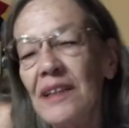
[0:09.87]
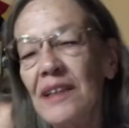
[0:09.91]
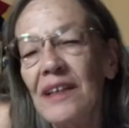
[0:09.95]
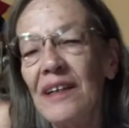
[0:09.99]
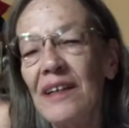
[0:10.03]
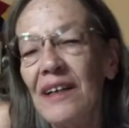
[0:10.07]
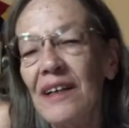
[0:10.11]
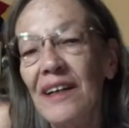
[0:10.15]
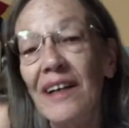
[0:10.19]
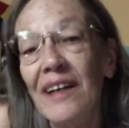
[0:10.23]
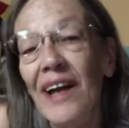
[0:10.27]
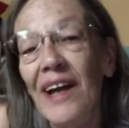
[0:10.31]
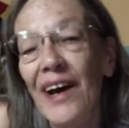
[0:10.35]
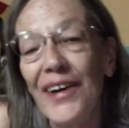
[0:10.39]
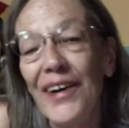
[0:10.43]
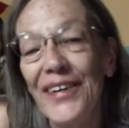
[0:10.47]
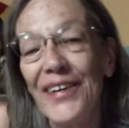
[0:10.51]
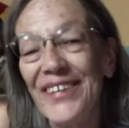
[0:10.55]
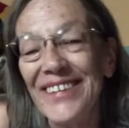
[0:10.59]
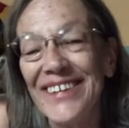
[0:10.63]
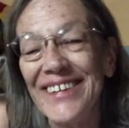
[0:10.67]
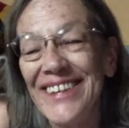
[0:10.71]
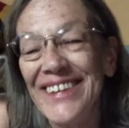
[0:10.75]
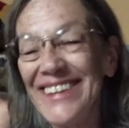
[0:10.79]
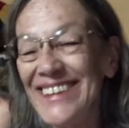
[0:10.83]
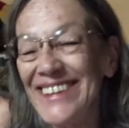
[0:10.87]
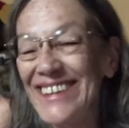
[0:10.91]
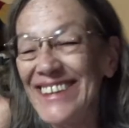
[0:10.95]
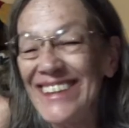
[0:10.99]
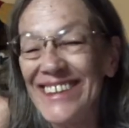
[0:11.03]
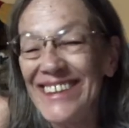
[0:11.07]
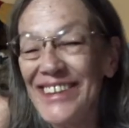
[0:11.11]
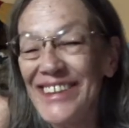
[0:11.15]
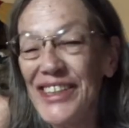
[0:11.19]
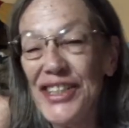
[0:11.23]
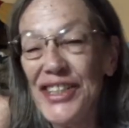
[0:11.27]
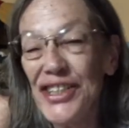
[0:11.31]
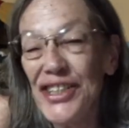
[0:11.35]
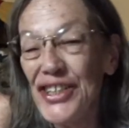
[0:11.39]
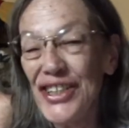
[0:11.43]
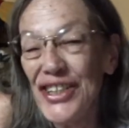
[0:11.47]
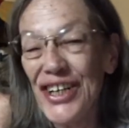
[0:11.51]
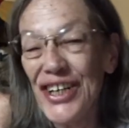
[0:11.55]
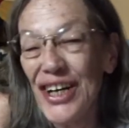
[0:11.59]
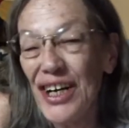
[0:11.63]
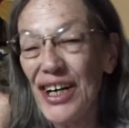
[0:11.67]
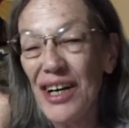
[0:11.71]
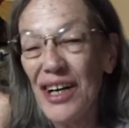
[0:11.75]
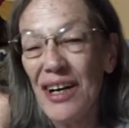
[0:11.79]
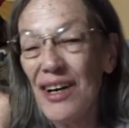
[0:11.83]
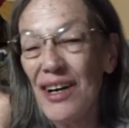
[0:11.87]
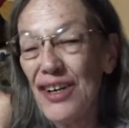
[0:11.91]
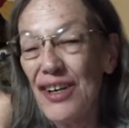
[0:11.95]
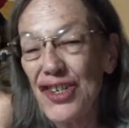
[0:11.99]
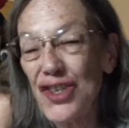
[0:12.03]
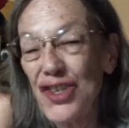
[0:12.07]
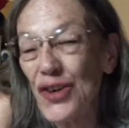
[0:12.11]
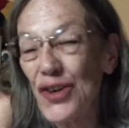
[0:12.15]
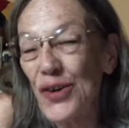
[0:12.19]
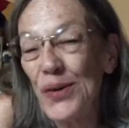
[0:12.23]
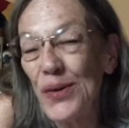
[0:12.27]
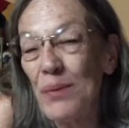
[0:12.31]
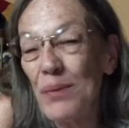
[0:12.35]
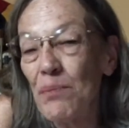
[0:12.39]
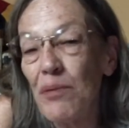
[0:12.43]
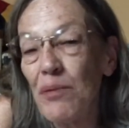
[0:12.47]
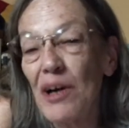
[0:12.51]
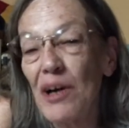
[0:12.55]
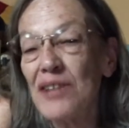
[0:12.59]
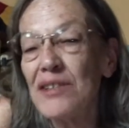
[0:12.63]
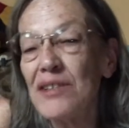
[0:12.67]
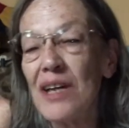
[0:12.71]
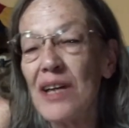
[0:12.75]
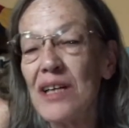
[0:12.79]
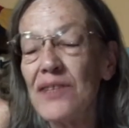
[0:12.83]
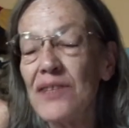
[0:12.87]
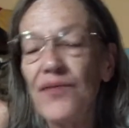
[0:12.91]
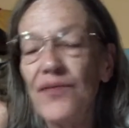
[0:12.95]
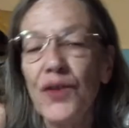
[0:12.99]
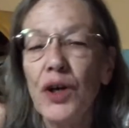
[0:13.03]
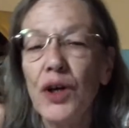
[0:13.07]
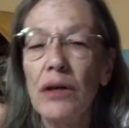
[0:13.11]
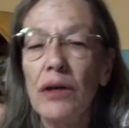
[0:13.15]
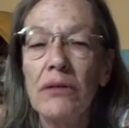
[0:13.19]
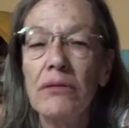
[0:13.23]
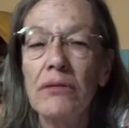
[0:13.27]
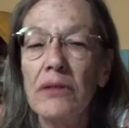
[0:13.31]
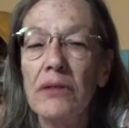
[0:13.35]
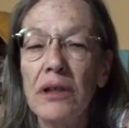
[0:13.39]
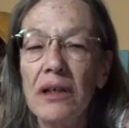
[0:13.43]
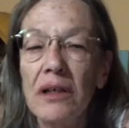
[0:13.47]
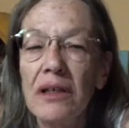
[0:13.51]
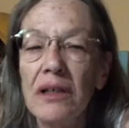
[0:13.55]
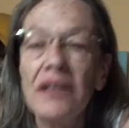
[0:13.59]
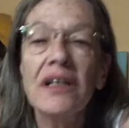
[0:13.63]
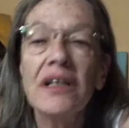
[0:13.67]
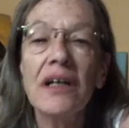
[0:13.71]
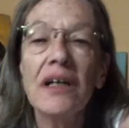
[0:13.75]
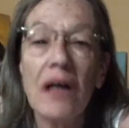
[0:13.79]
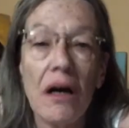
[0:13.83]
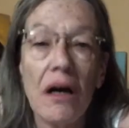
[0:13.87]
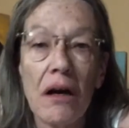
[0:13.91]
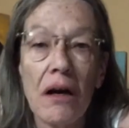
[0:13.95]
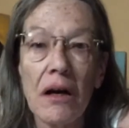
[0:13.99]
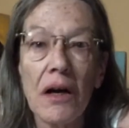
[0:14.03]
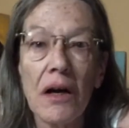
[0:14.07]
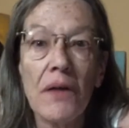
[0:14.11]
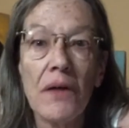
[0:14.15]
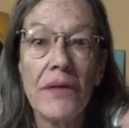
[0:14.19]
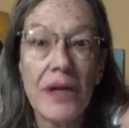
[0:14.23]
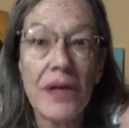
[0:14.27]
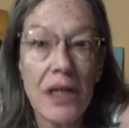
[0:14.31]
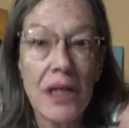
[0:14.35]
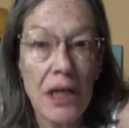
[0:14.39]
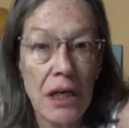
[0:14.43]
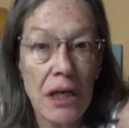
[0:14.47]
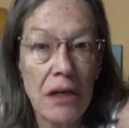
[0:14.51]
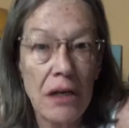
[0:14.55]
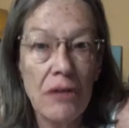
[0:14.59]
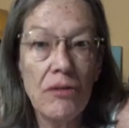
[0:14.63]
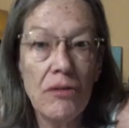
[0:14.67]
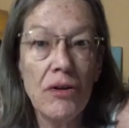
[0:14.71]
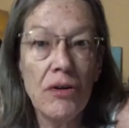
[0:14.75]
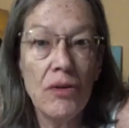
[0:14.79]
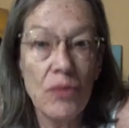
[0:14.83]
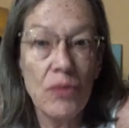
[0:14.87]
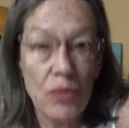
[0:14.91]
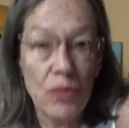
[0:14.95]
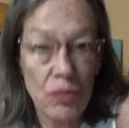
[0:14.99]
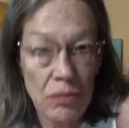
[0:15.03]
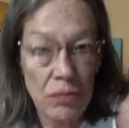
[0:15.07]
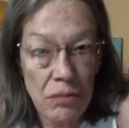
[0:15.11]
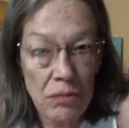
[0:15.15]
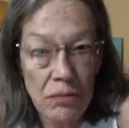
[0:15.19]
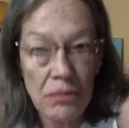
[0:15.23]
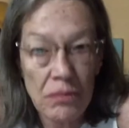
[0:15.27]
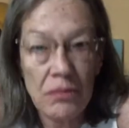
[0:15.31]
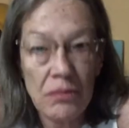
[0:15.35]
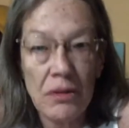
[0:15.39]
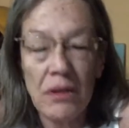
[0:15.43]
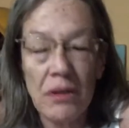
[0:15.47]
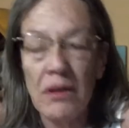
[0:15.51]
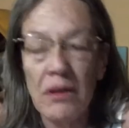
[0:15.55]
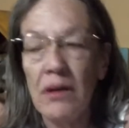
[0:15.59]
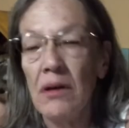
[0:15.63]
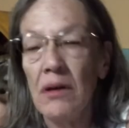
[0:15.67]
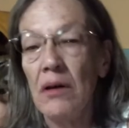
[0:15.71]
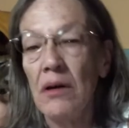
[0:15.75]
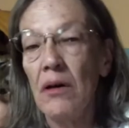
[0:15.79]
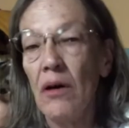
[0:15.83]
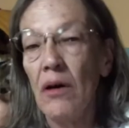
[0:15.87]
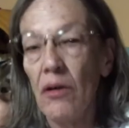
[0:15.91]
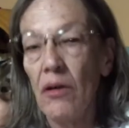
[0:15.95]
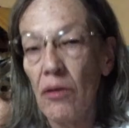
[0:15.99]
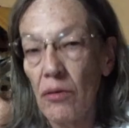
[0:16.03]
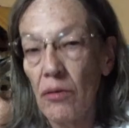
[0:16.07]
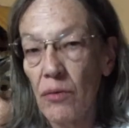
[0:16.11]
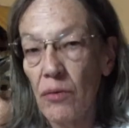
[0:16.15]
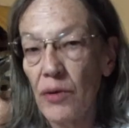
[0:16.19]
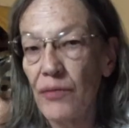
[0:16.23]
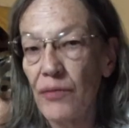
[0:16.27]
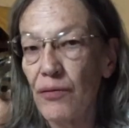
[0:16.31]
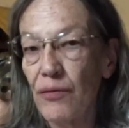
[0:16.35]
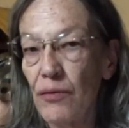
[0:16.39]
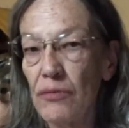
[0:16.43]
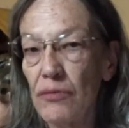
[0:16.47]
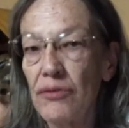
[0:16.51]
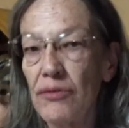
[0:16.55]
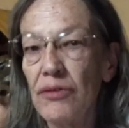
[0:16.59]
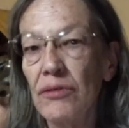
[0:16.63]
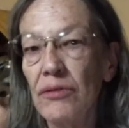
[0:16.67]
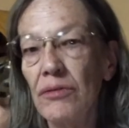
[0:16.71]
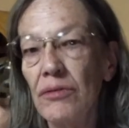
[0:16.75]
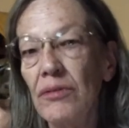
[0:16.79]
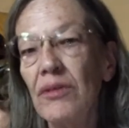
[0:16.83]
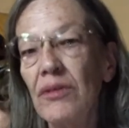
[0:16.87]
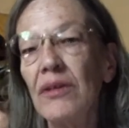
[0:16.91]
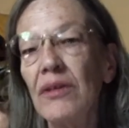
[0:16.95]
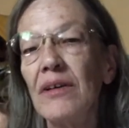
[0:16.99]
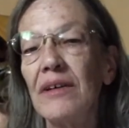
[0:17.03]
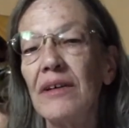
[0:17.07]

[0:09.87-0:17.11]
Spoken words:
And how sugar and processed food are going to kill you, along with fruit juice.